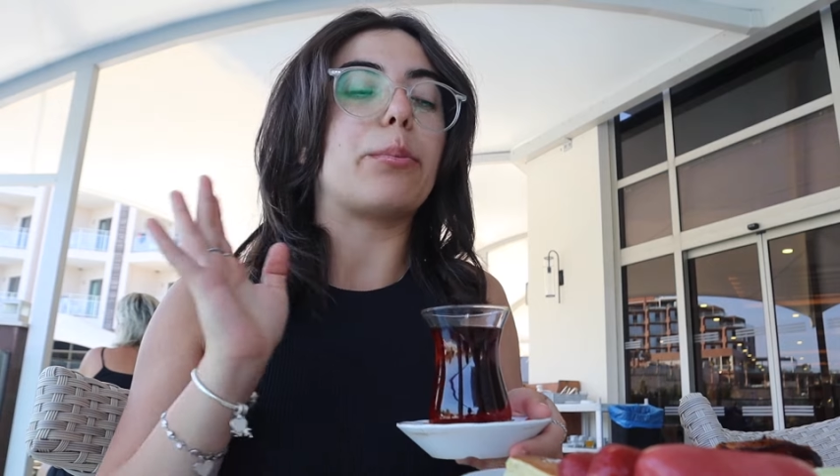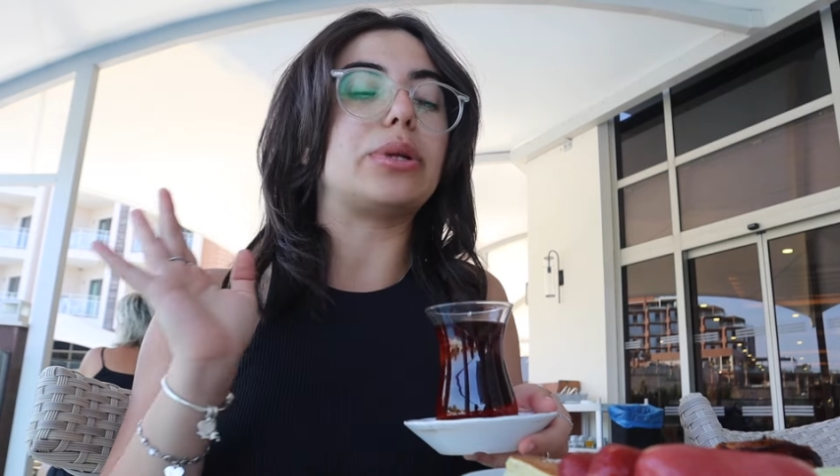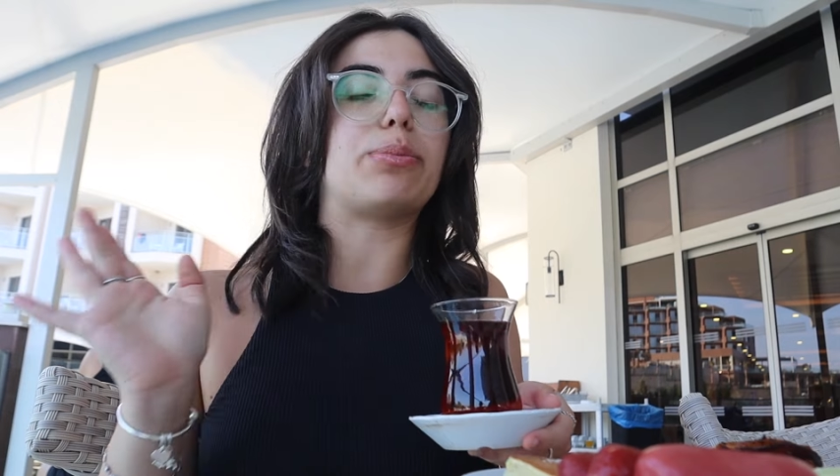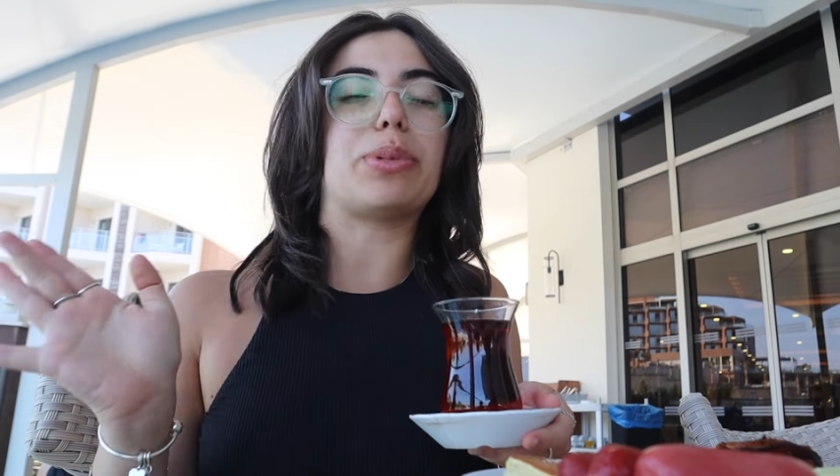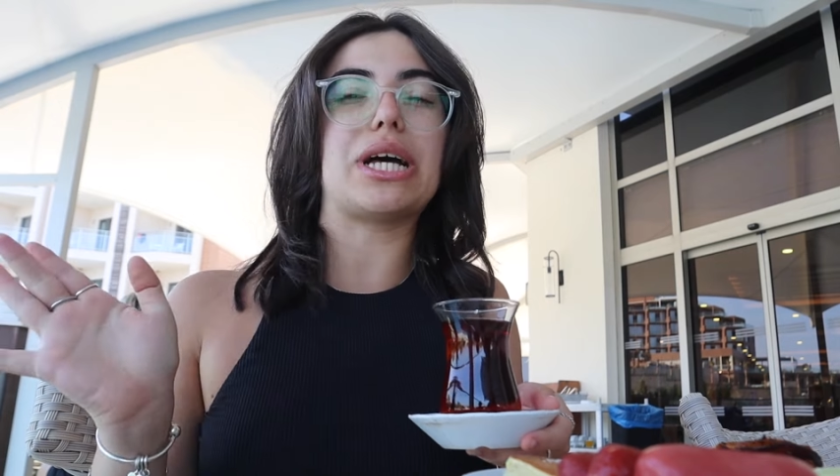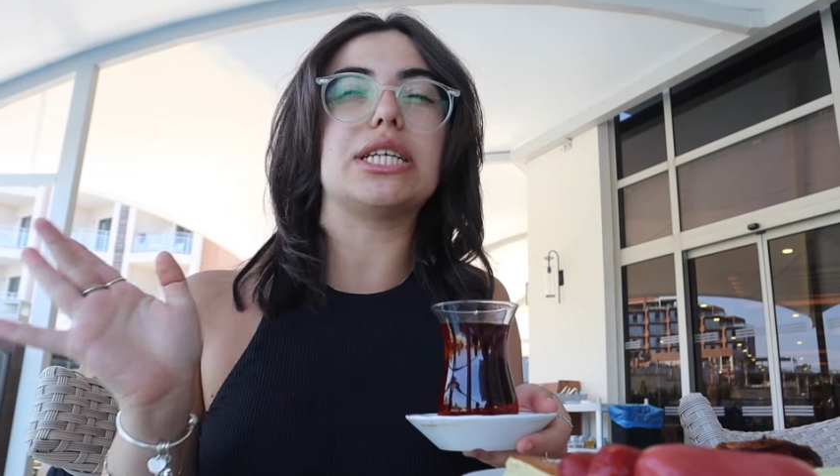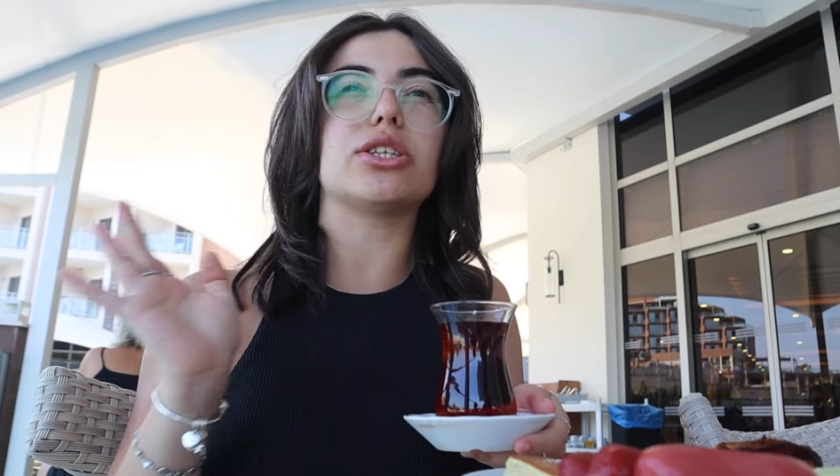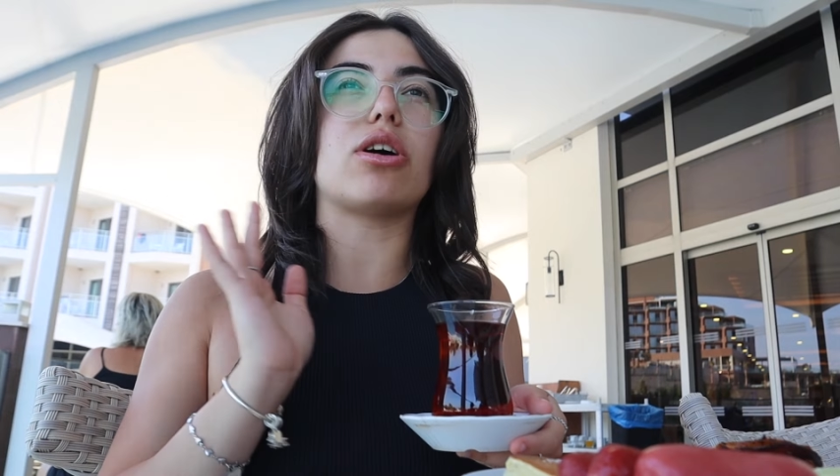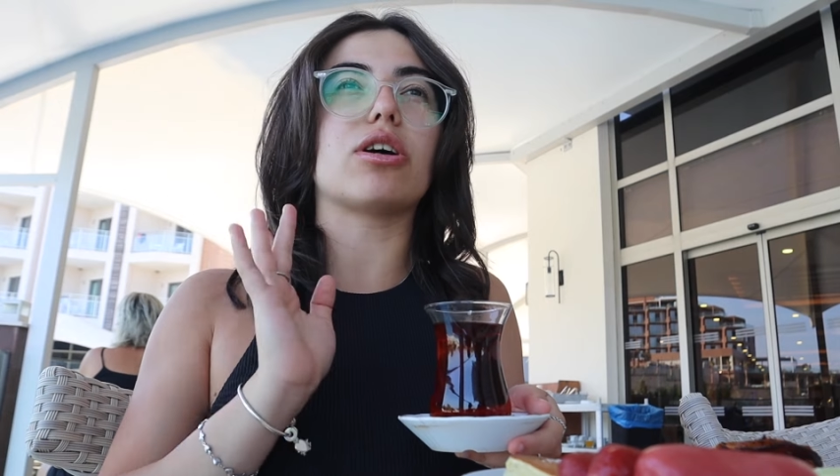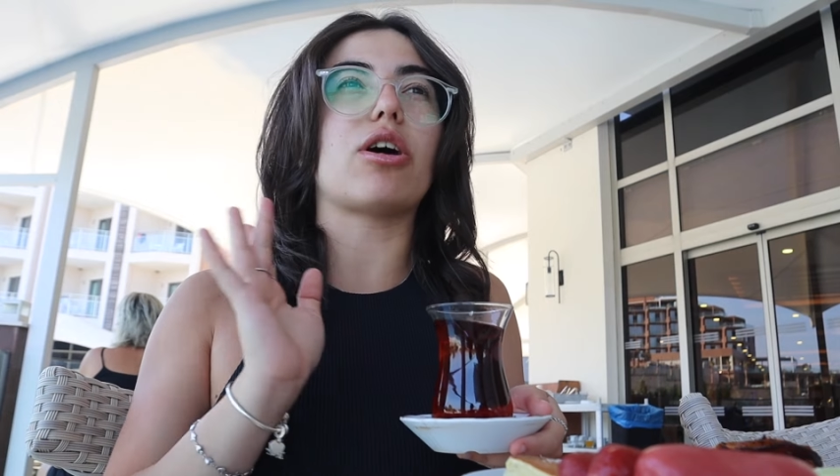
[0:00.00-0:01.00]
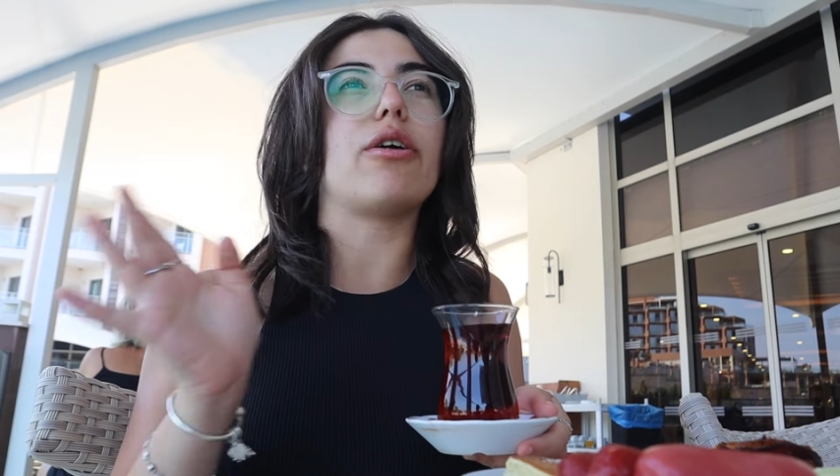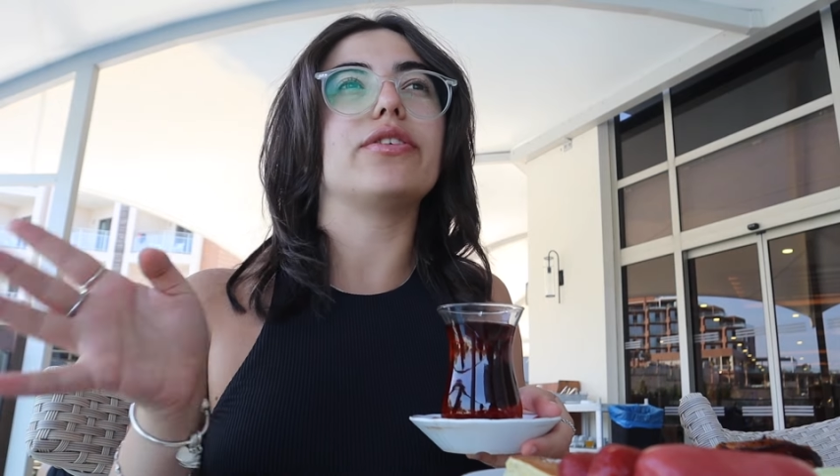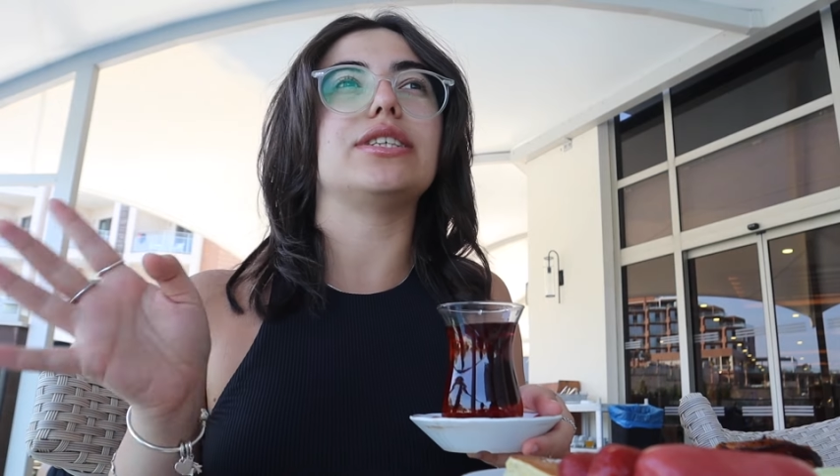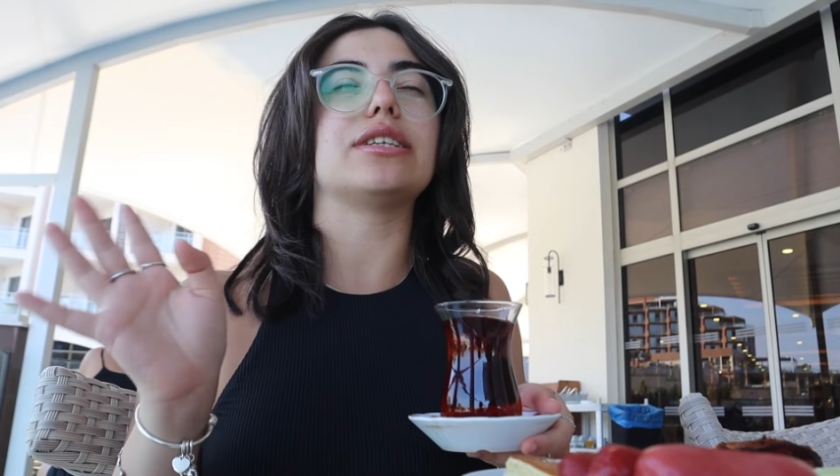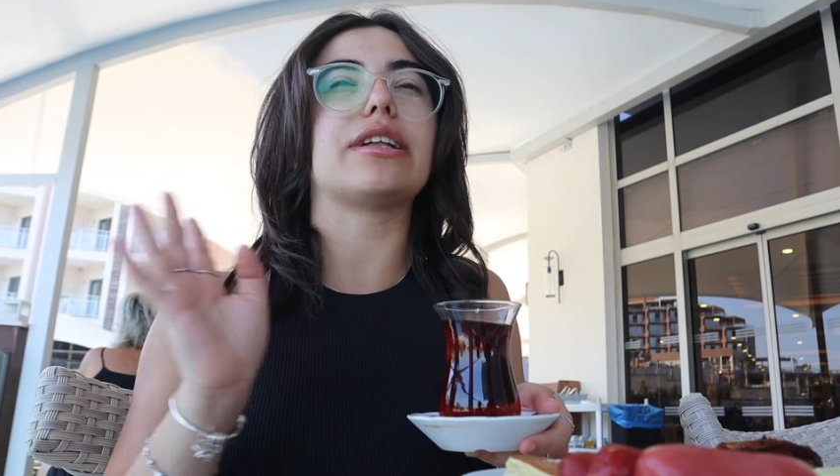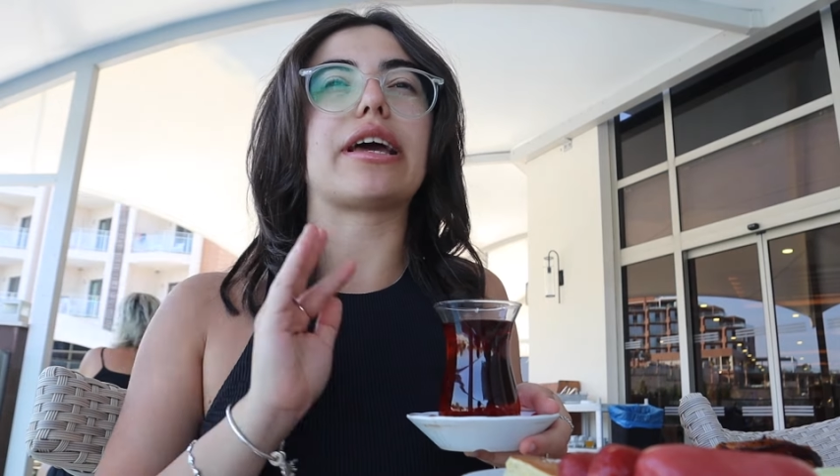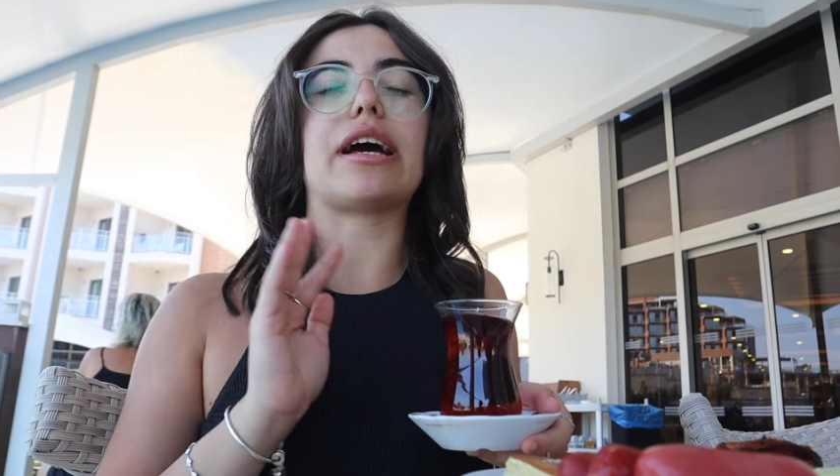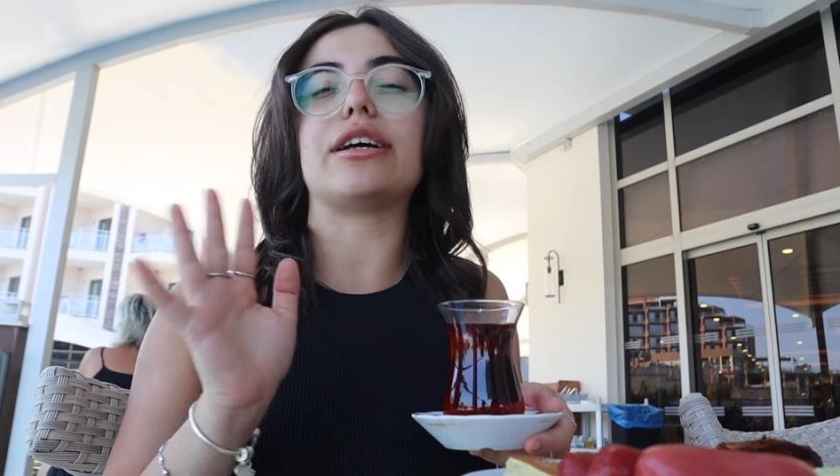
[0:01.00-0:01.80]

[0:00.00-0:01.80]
But the plans are obviously, like,